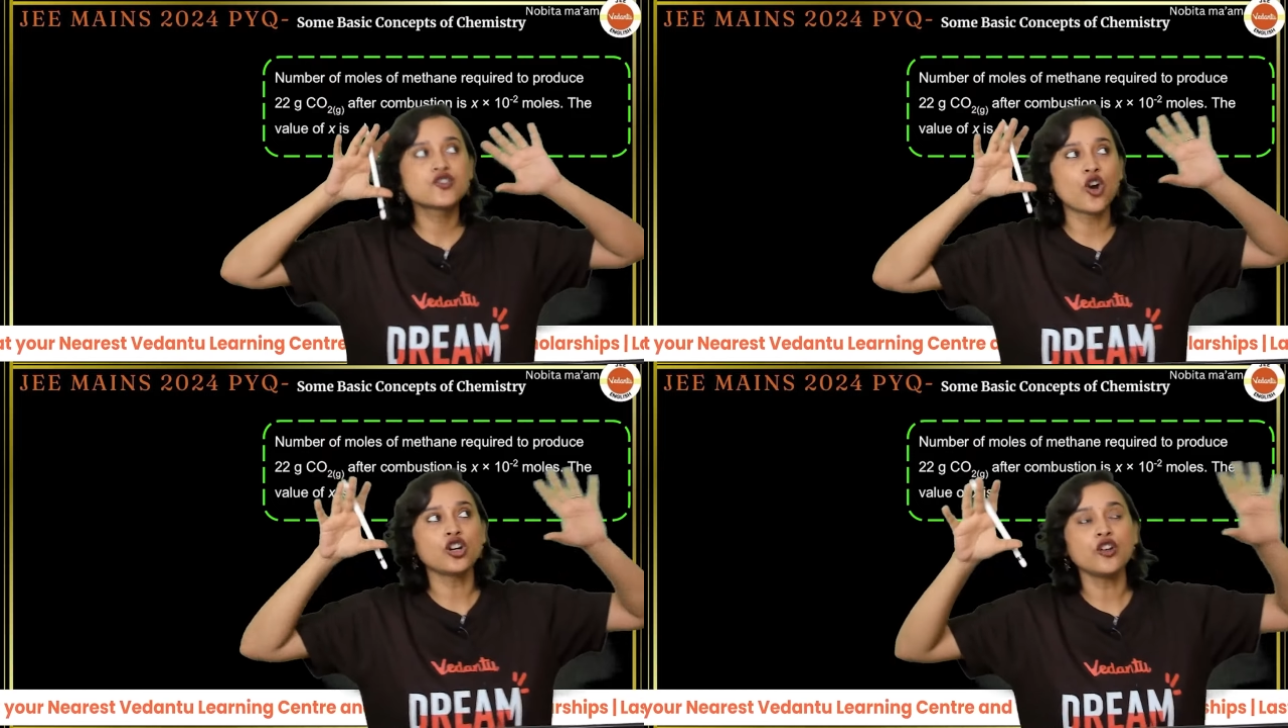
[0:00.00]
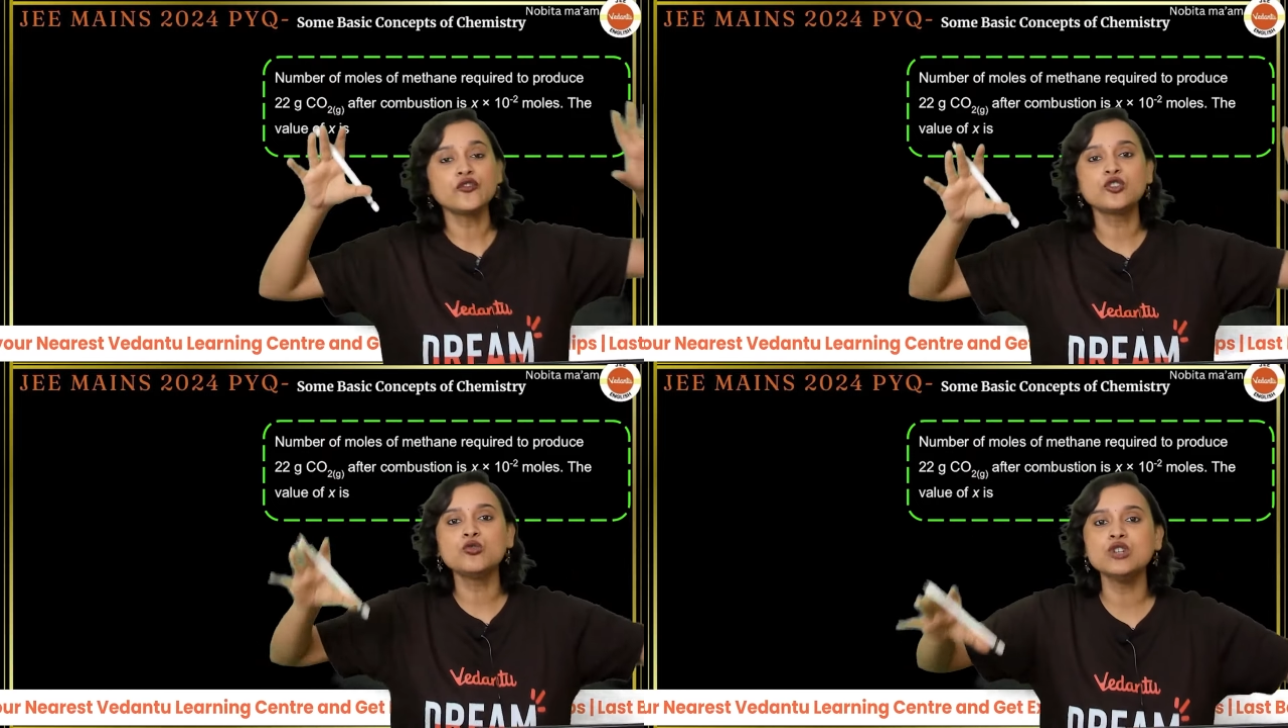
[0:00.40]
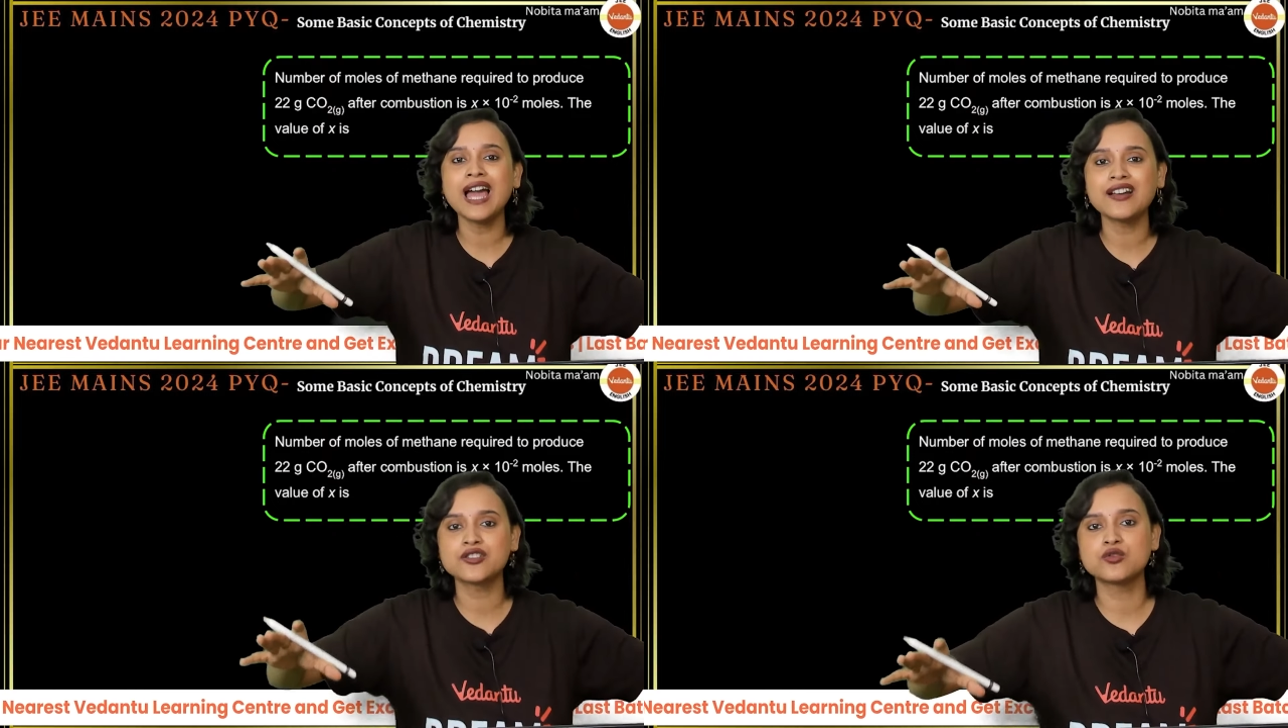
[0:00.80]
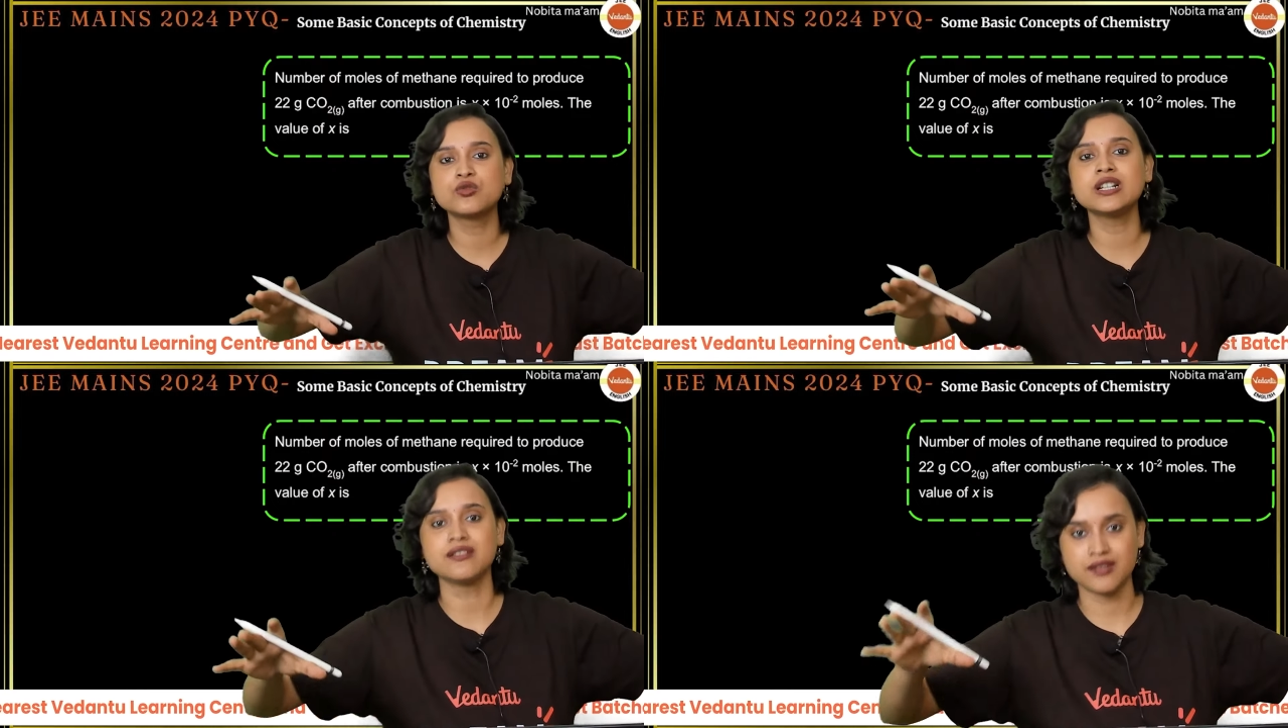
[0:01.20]
sort of 2 lakh
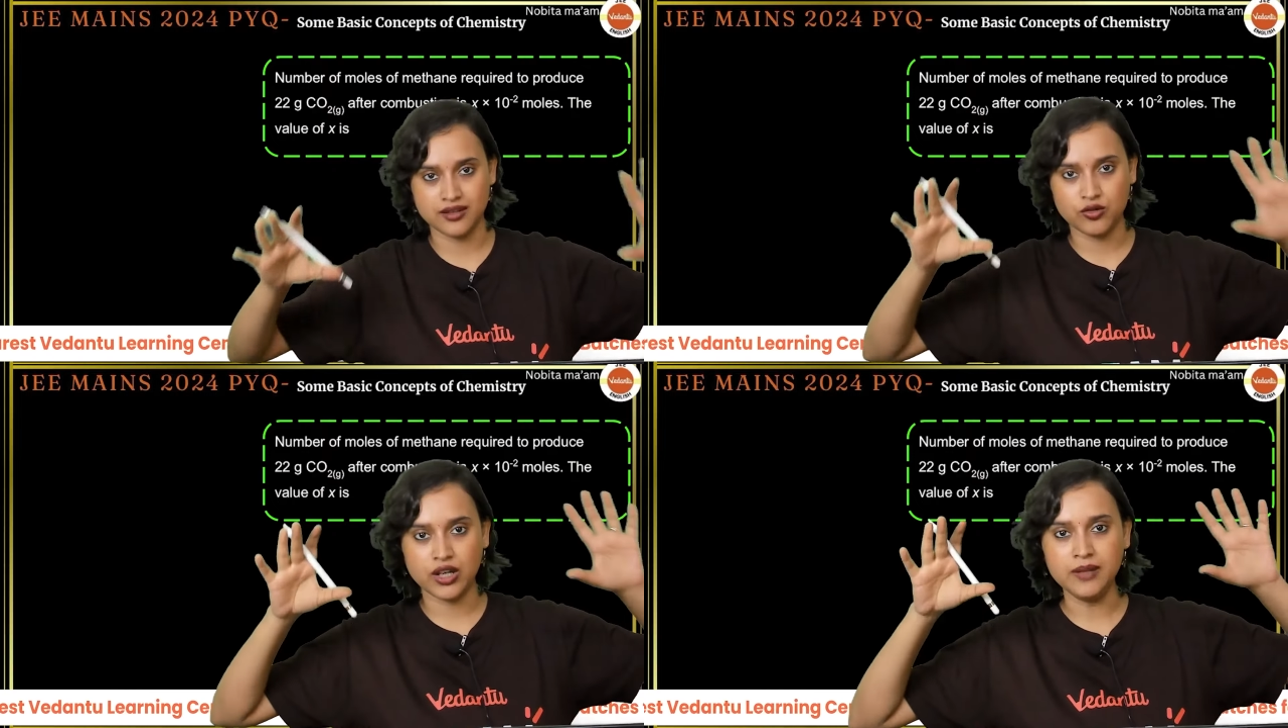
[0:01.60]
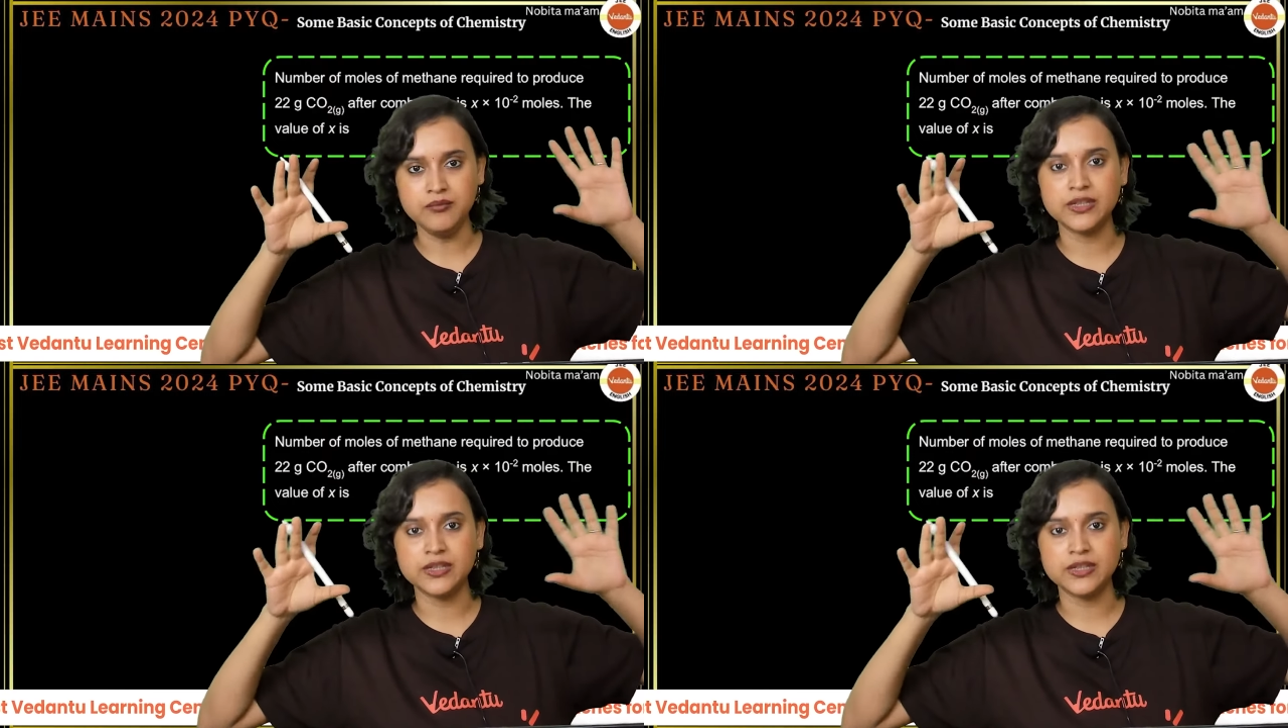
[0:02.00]
students. Okay.